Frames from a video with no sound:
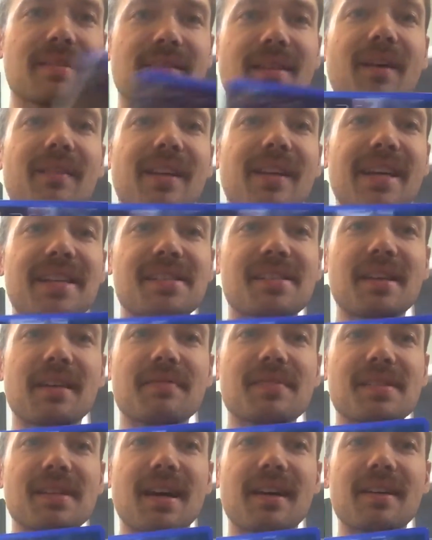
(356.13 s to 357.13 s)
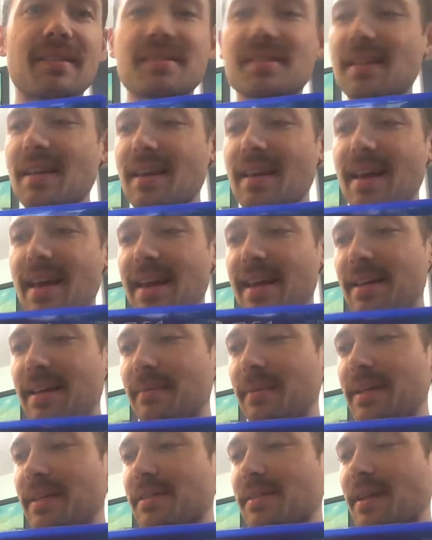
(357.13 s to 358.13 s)
Online stuff sucks.
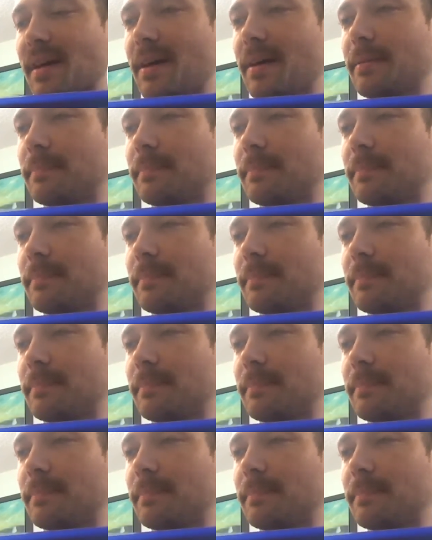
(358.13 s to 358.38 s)
Anyways,